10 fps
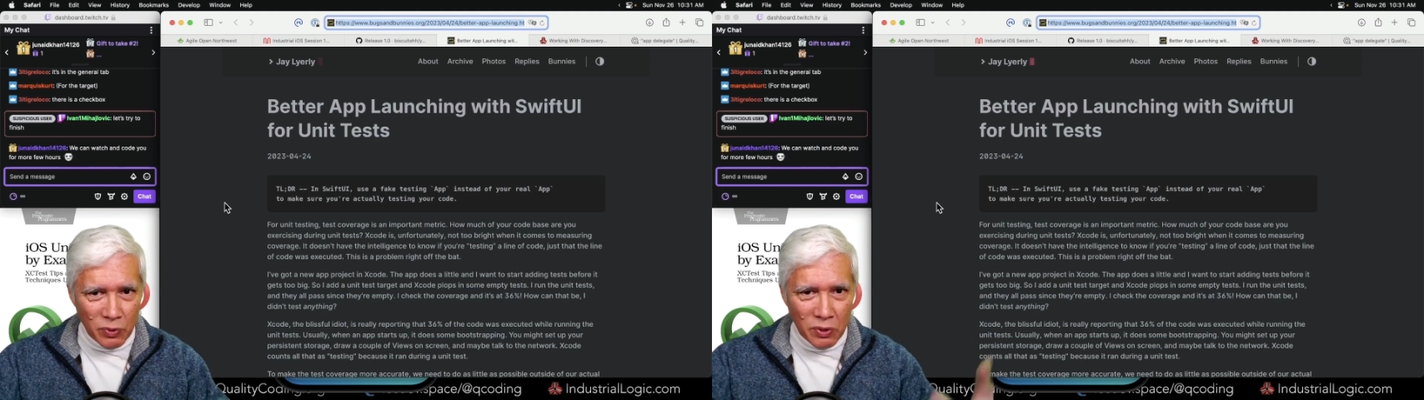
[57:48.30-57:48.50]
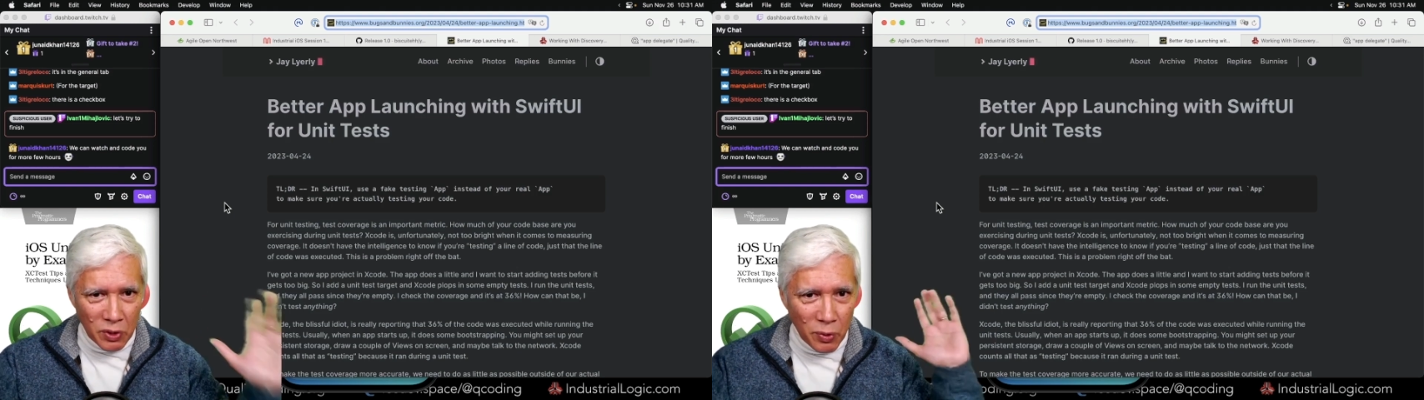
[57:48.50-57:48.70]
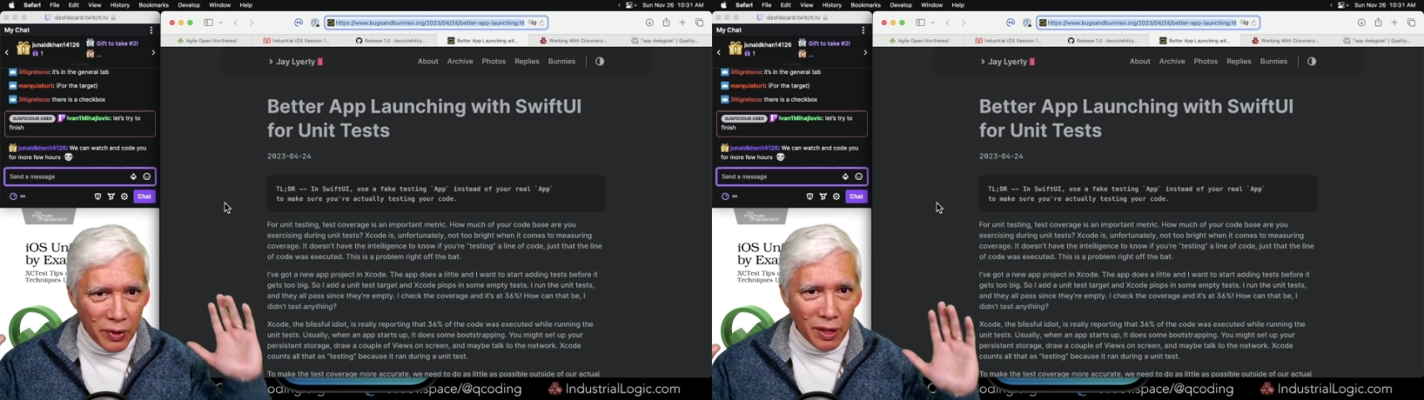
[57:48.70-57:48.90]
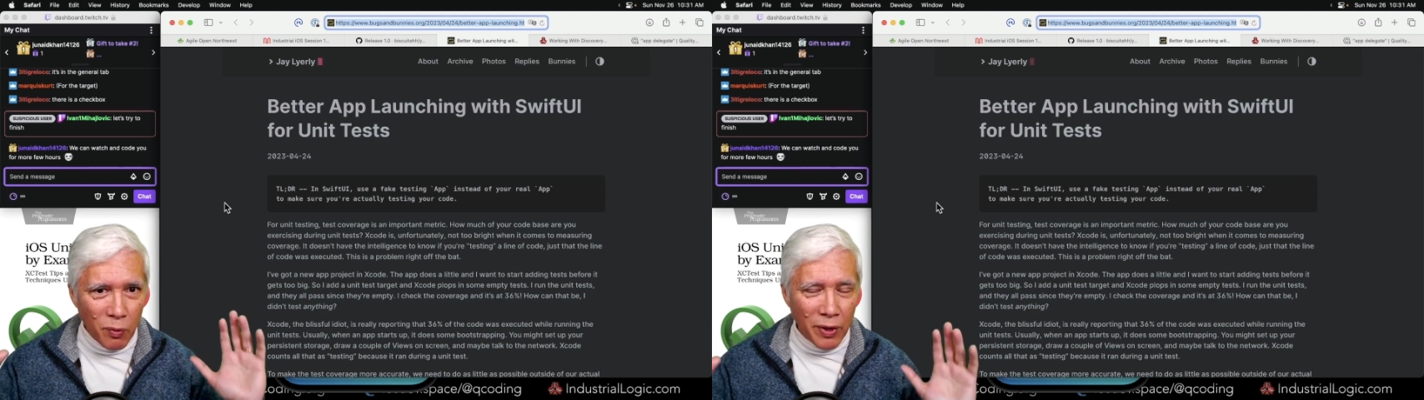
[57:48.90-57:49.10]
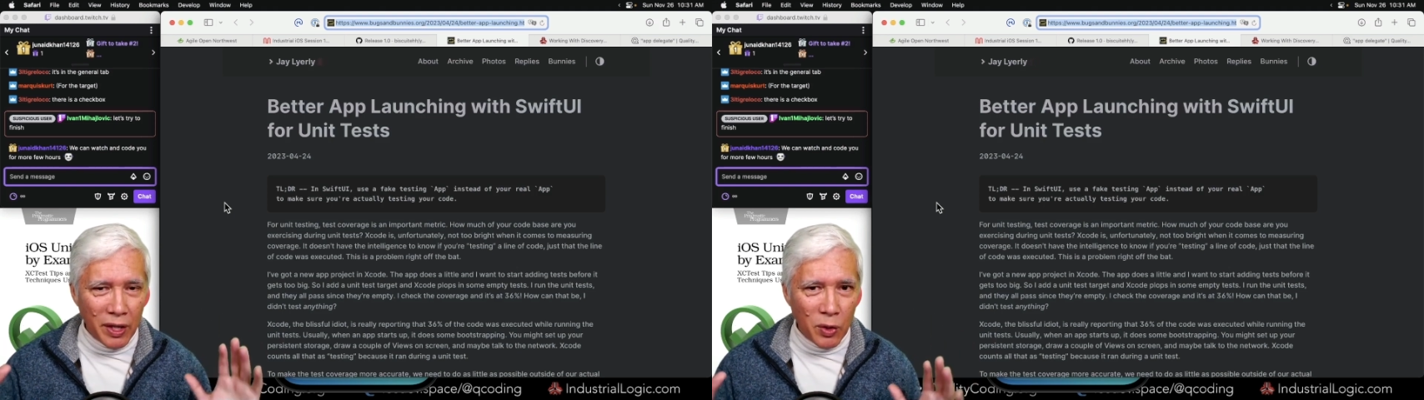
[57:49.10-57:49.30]
doing
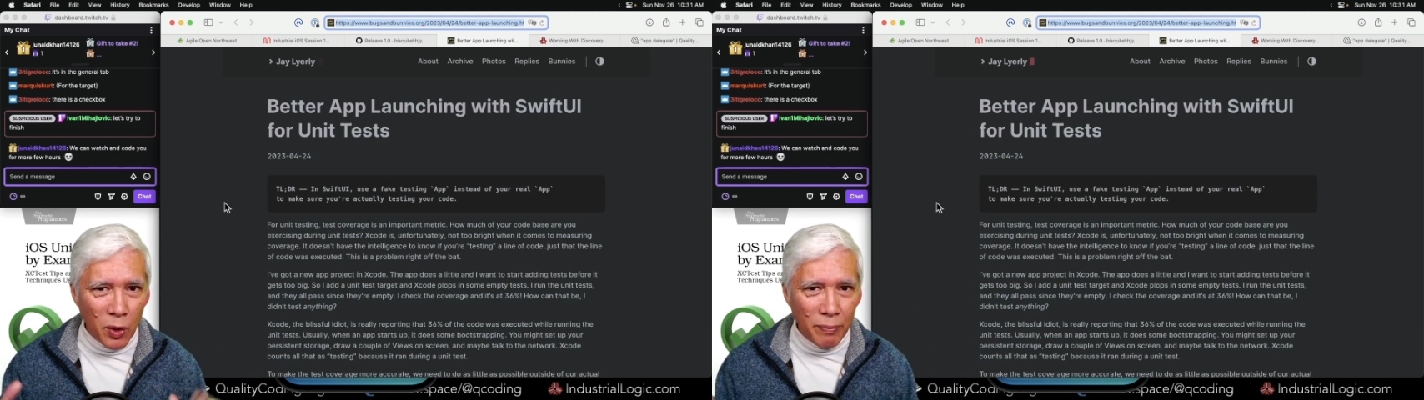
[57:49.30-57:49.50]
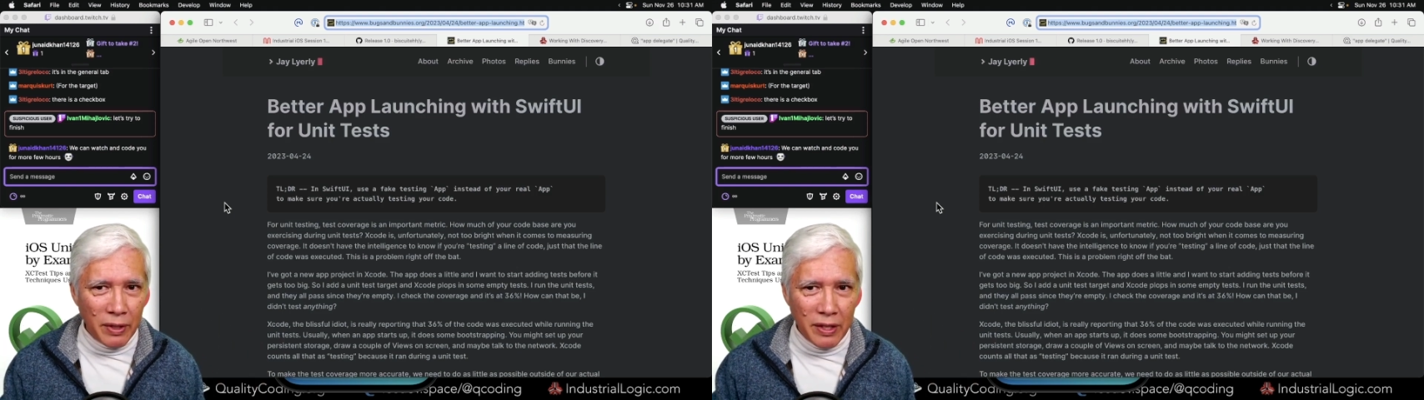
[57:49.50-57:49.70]
what it normally